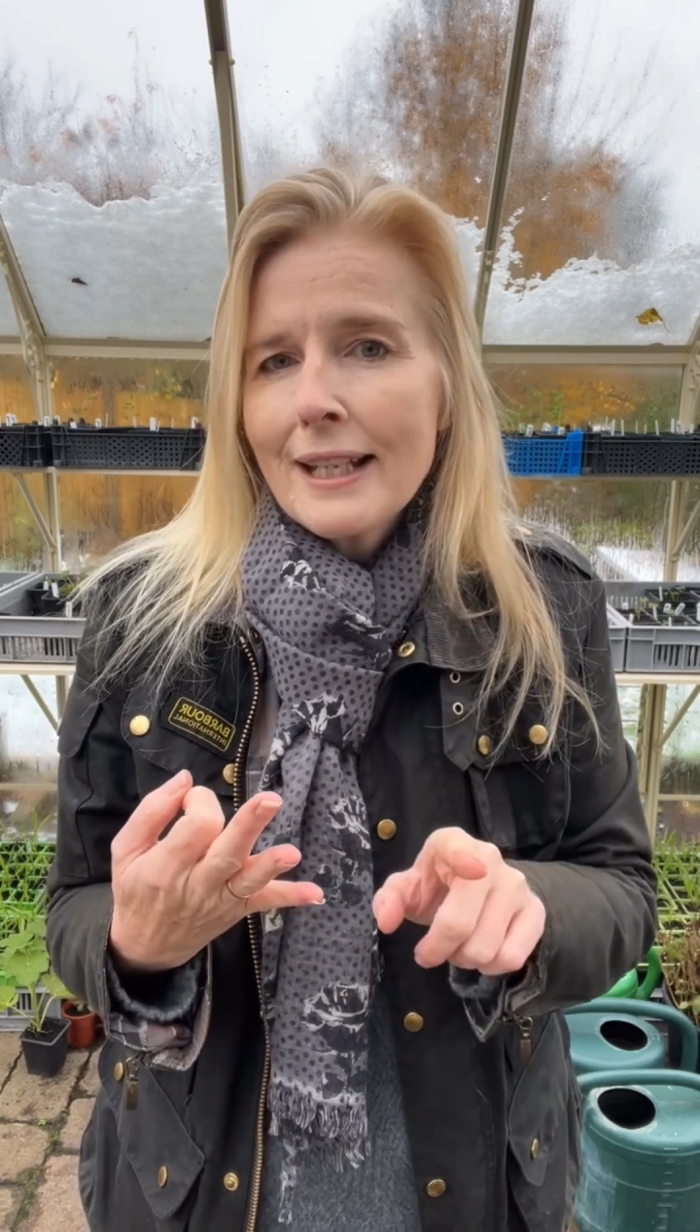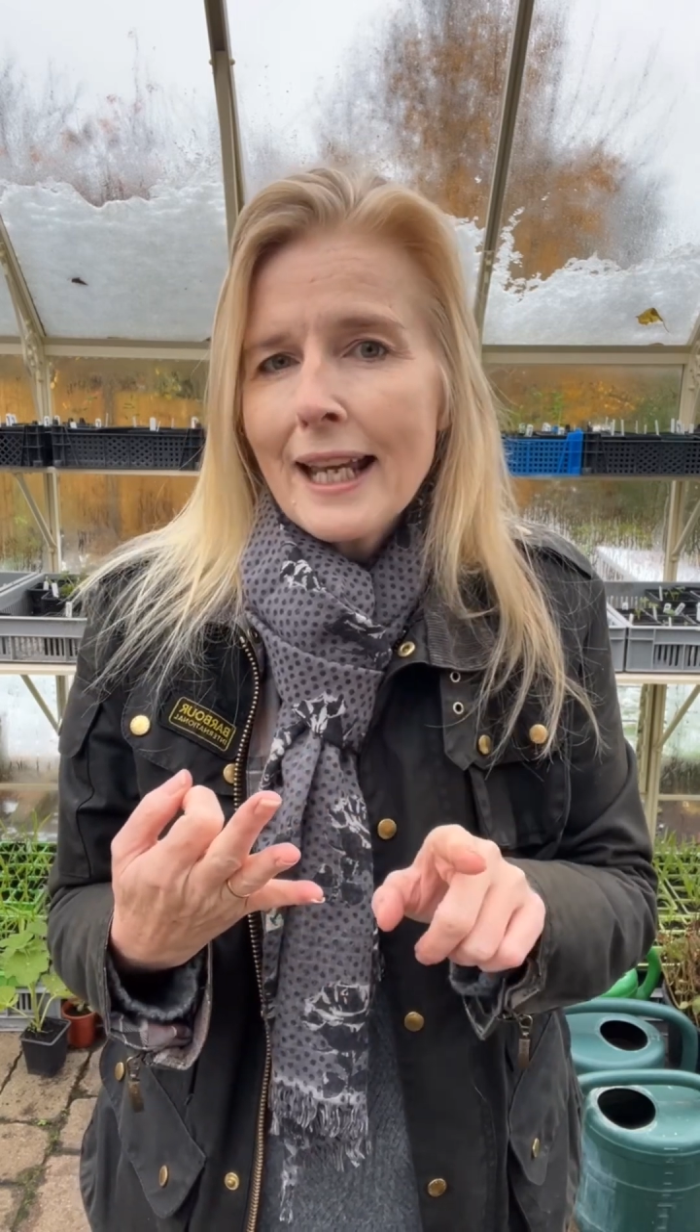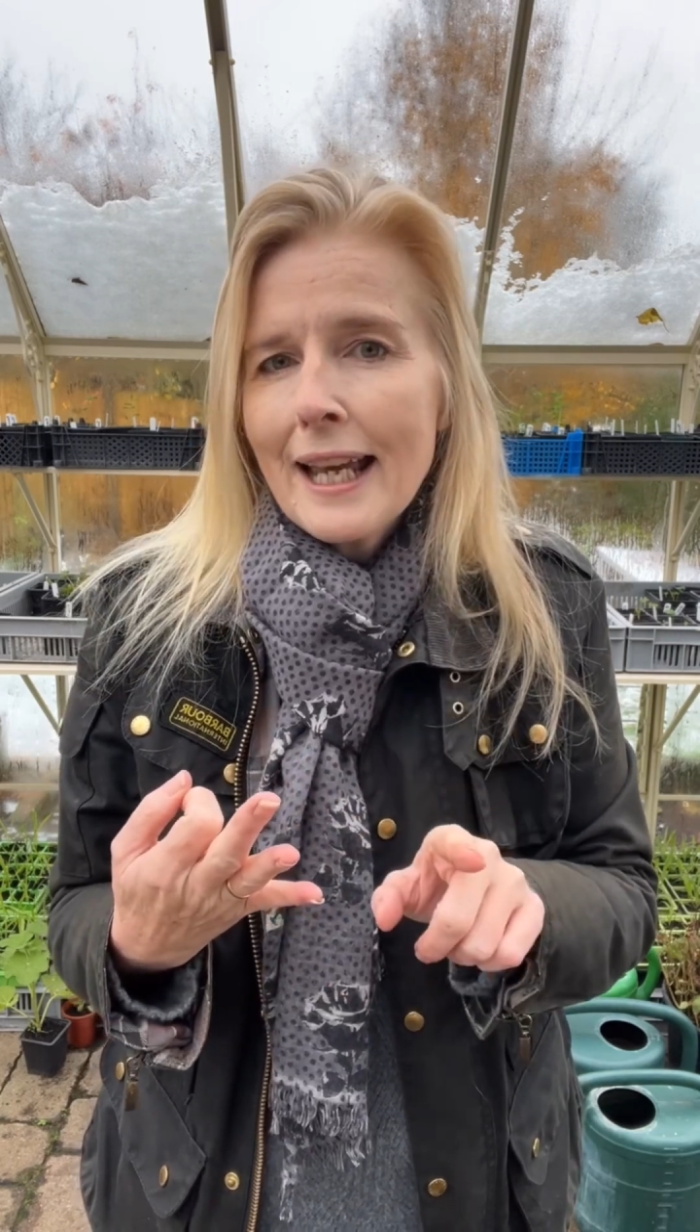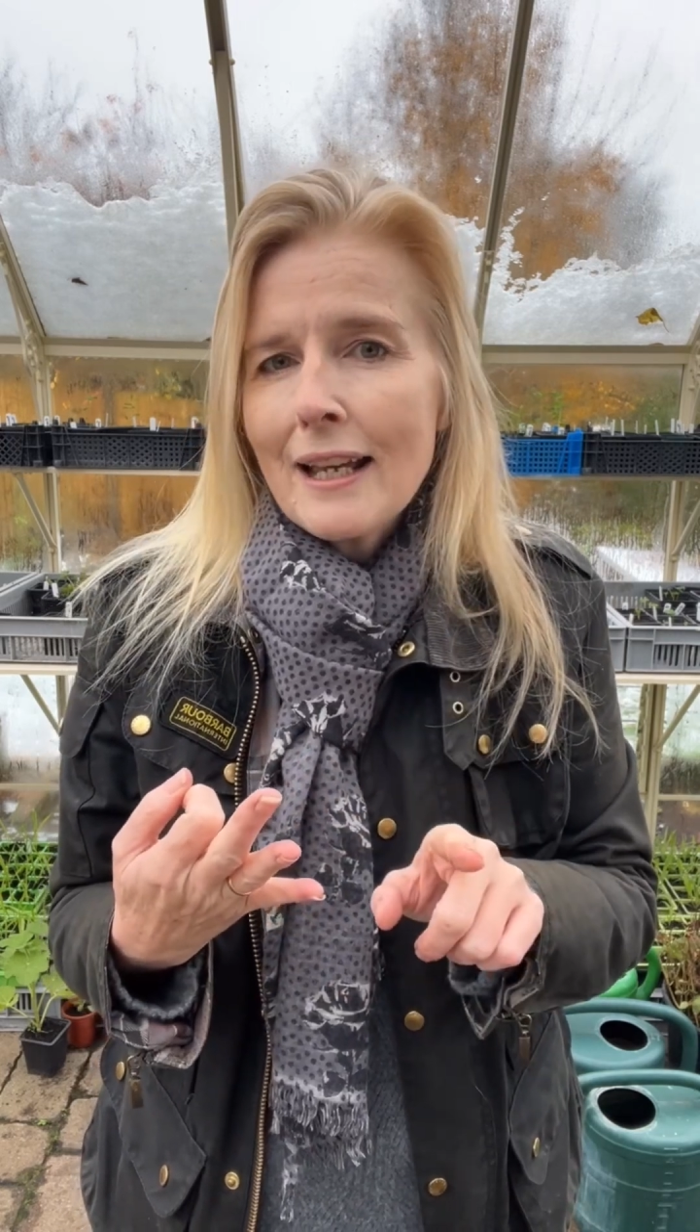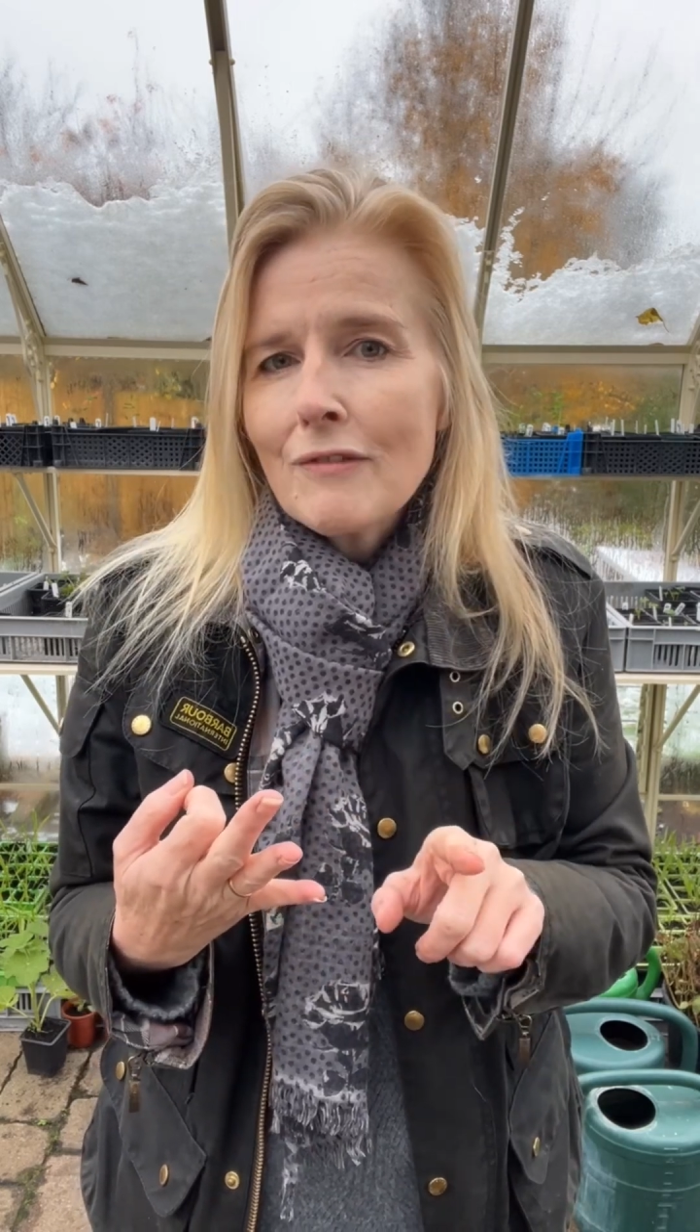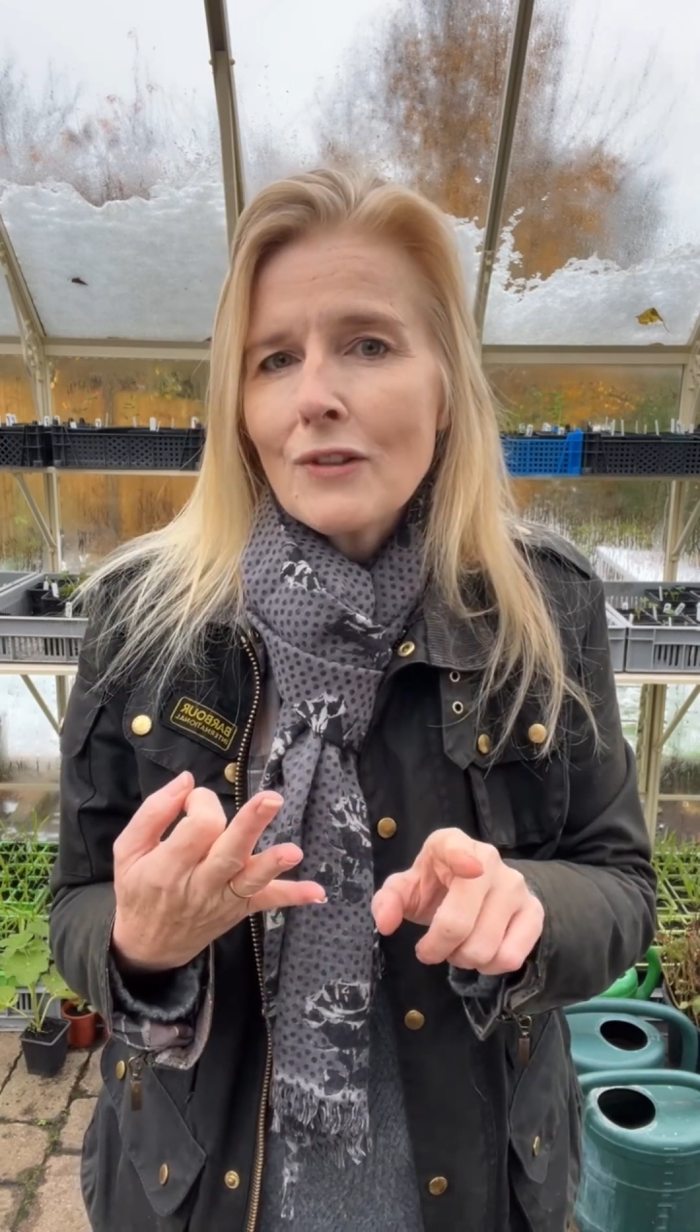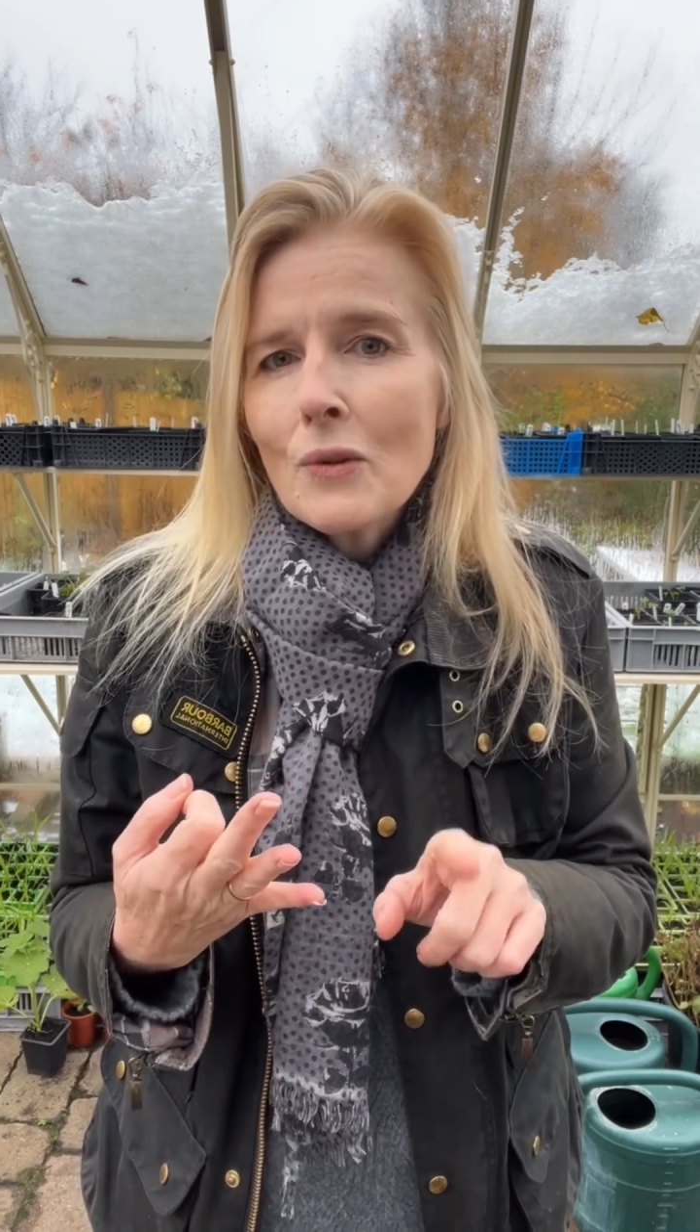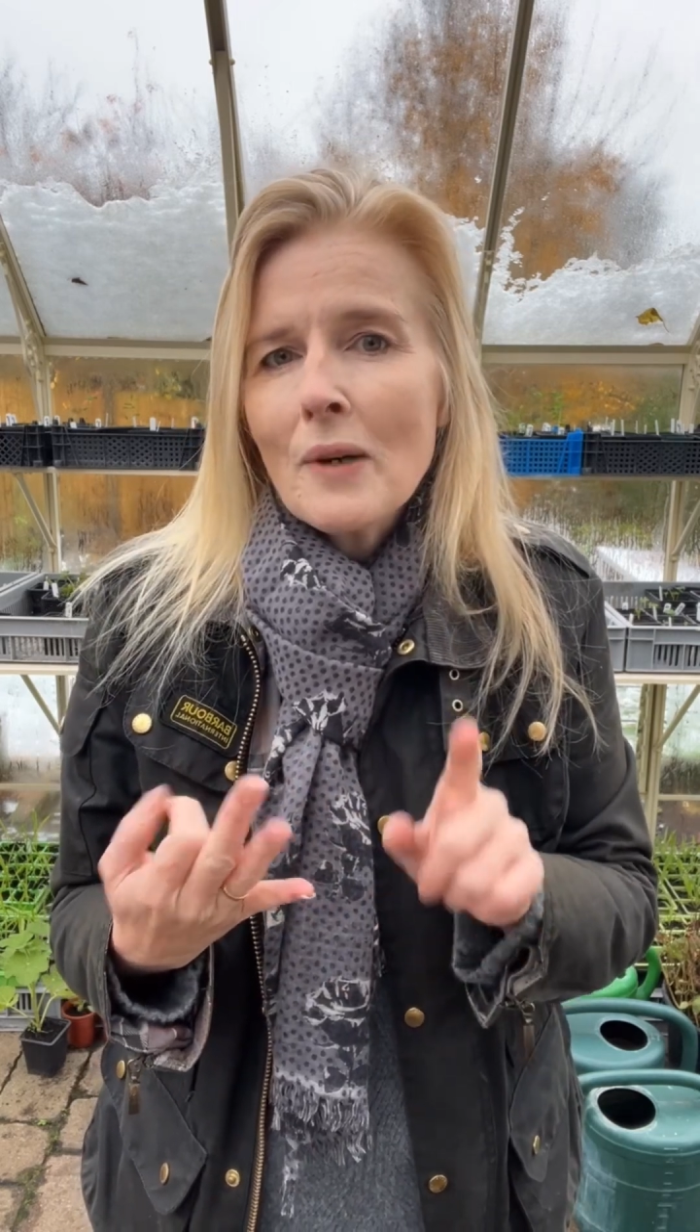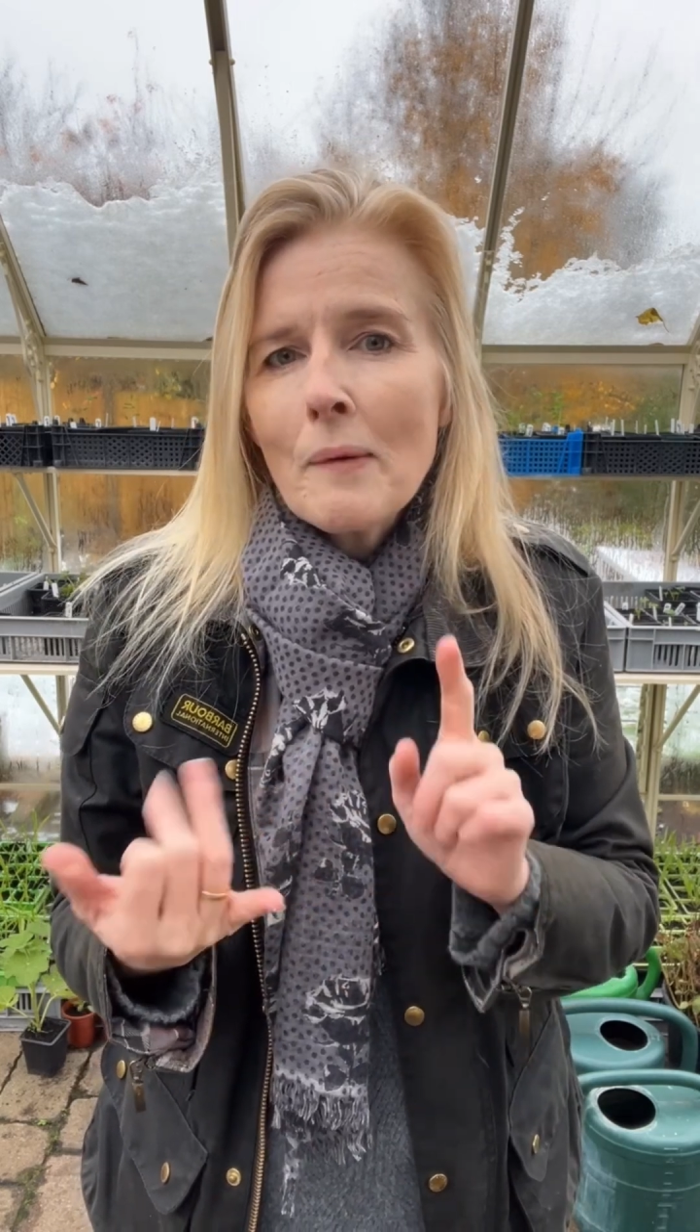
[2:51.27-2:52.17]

careful